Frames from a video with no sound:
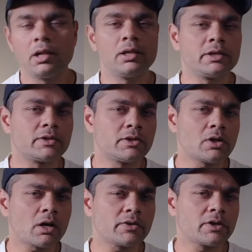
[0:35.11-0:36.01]
Let's
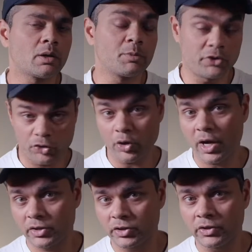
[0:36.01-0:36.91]
talk some
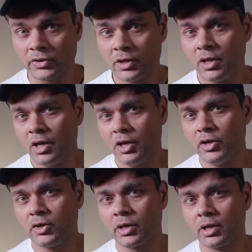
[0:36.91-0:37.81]
strategies
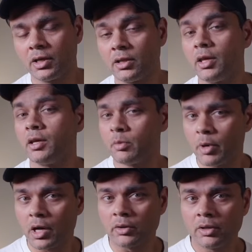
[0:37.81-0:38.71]
you can think
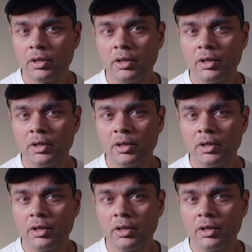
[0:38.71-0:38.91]
about